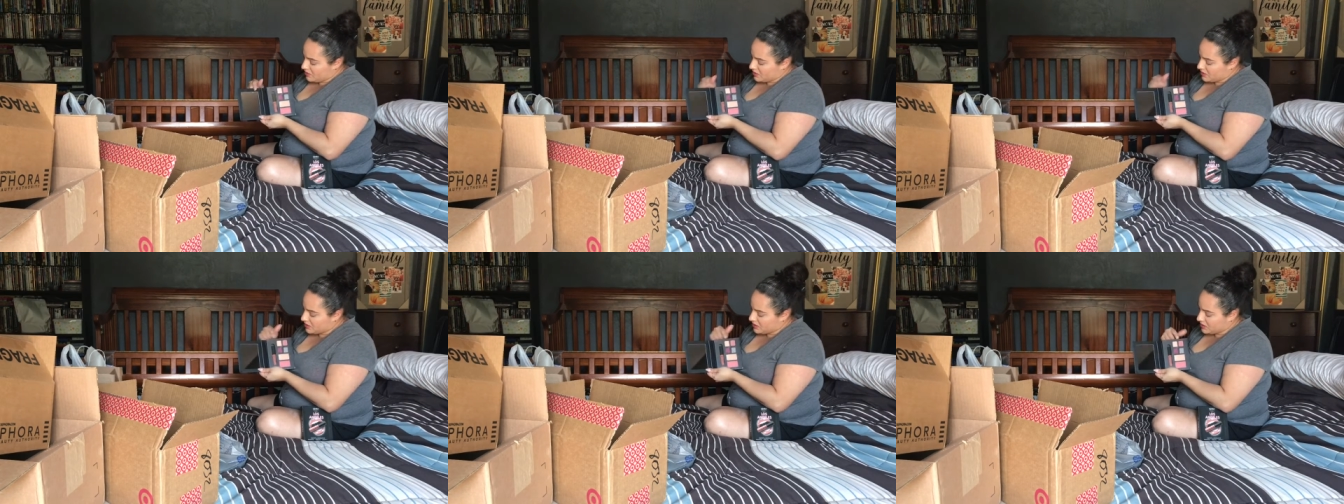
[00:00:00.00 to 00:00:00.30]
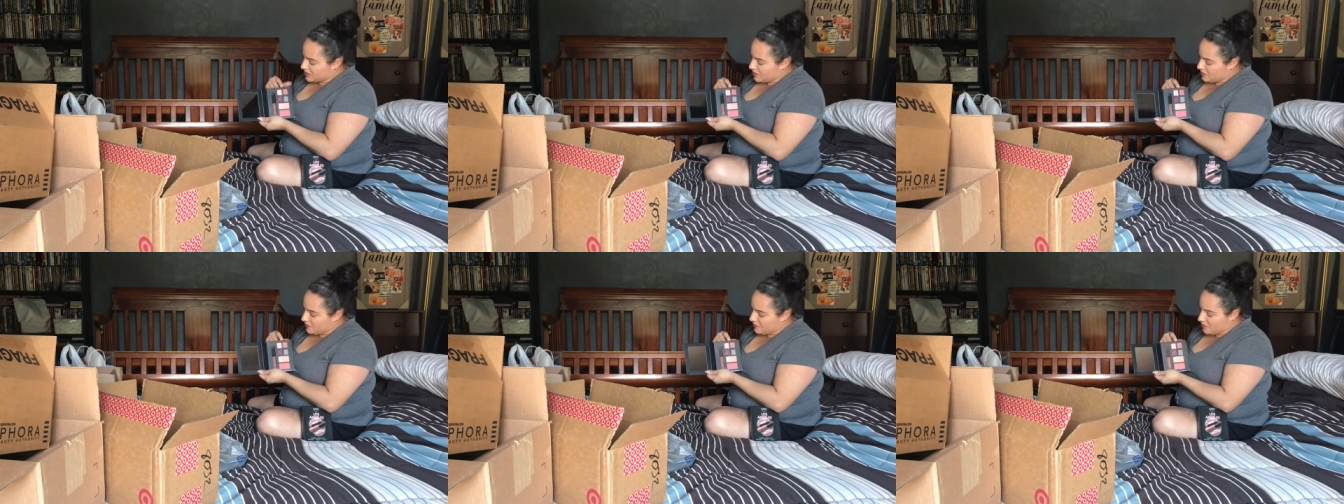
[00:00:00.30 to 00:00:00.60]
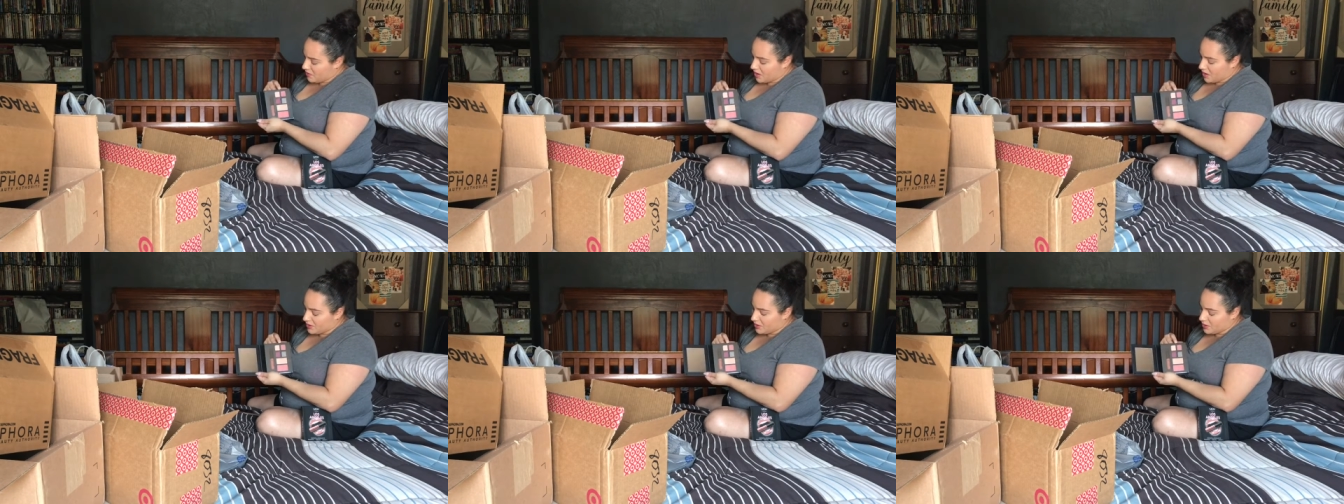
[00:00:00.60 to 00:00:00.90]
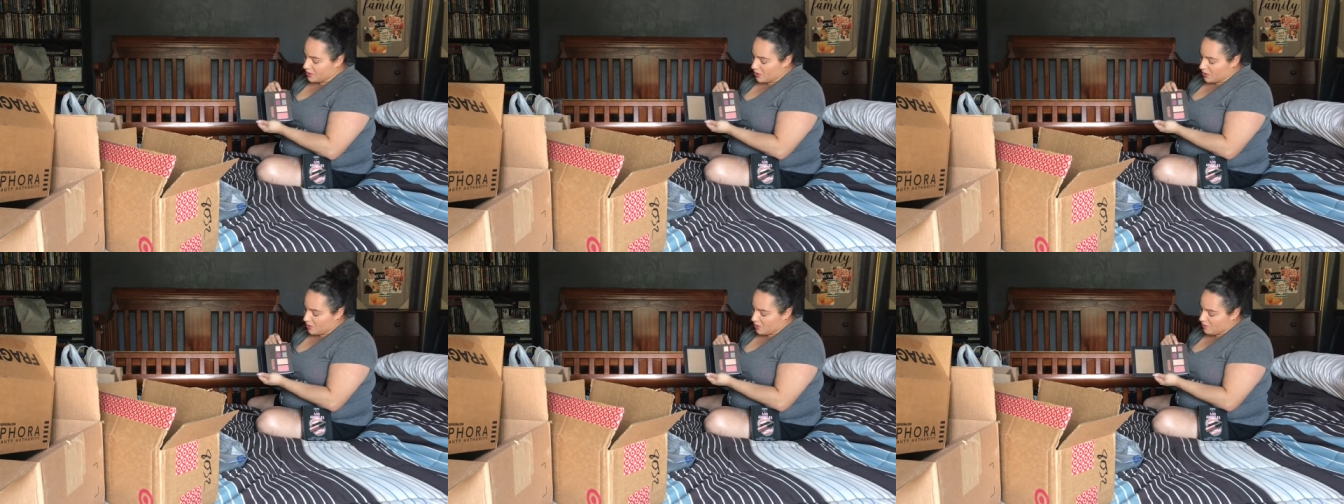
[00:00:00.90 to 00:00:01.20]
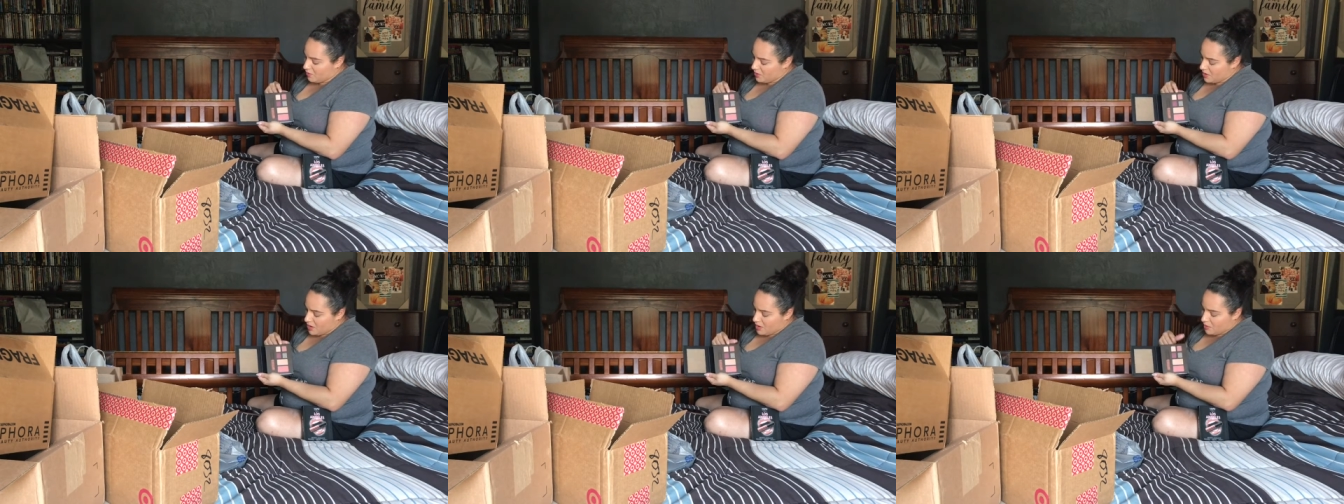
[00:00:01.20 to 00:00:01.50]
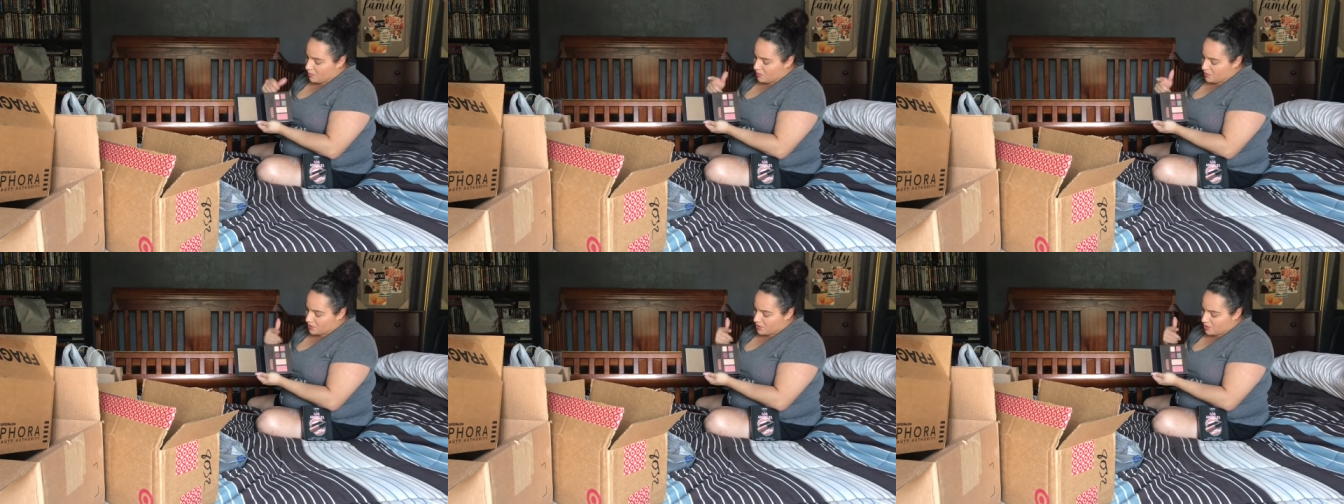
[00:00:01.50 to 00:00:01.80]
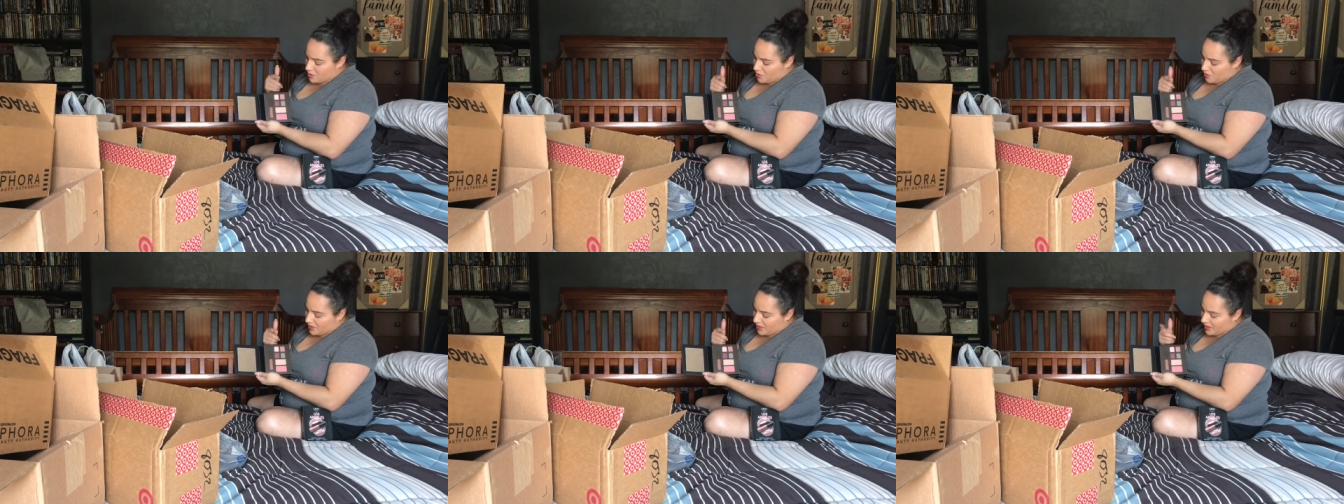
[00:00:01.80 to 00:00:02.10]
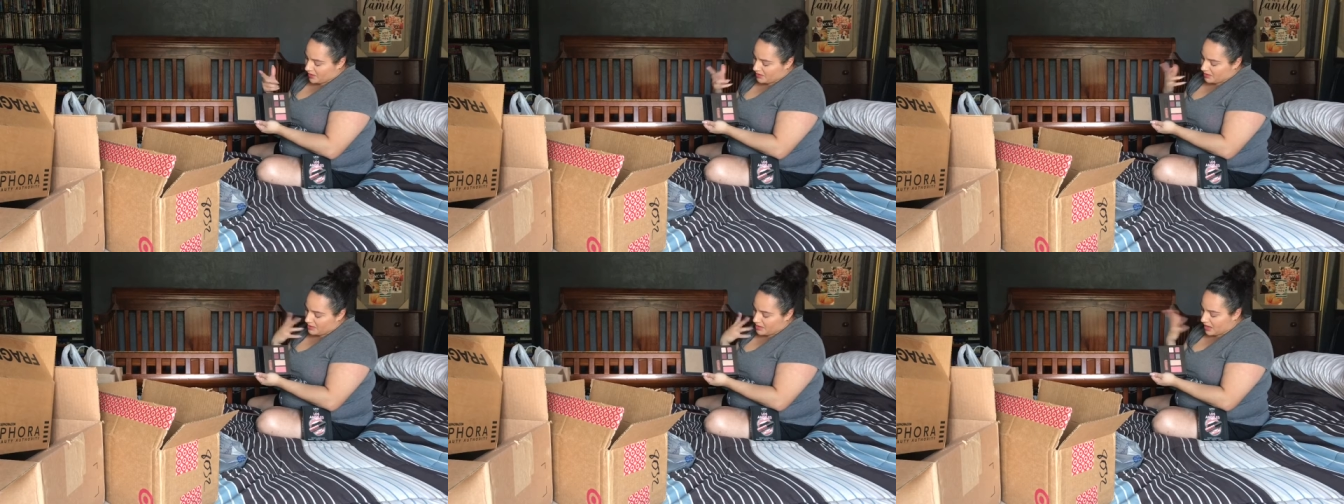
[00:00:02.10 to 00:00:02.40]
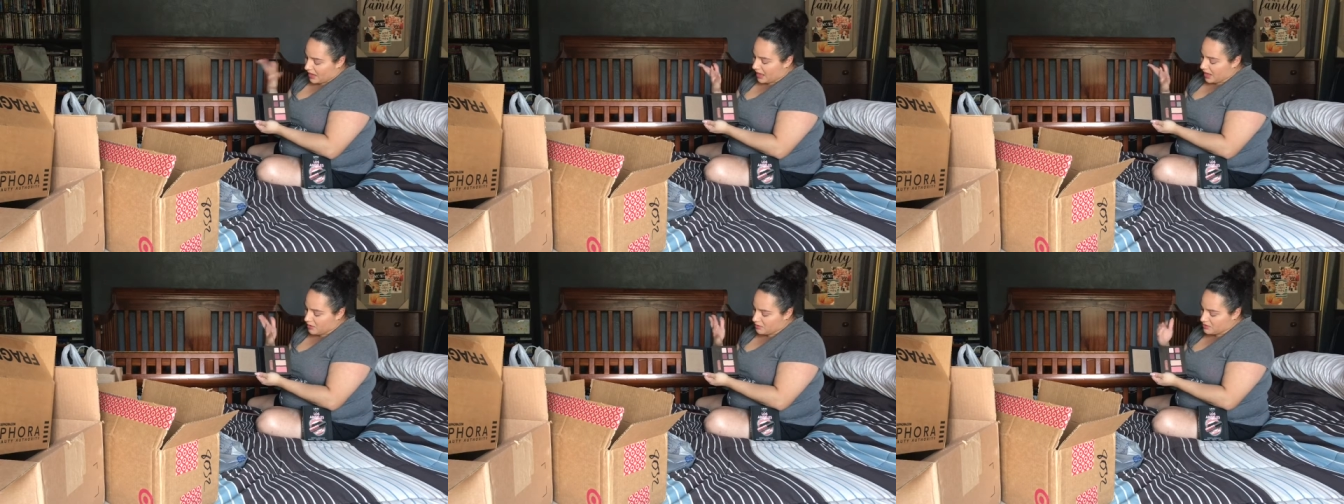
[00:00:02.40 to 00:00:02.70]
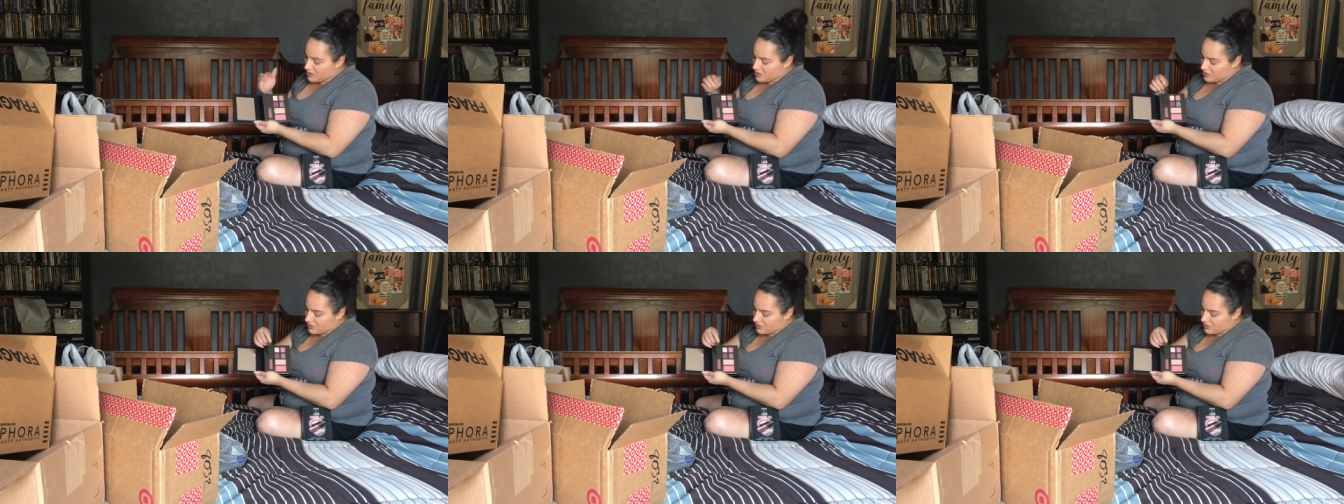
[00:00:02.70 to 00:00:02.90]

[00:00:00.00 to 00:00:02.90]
This is good for on the go when you're going out.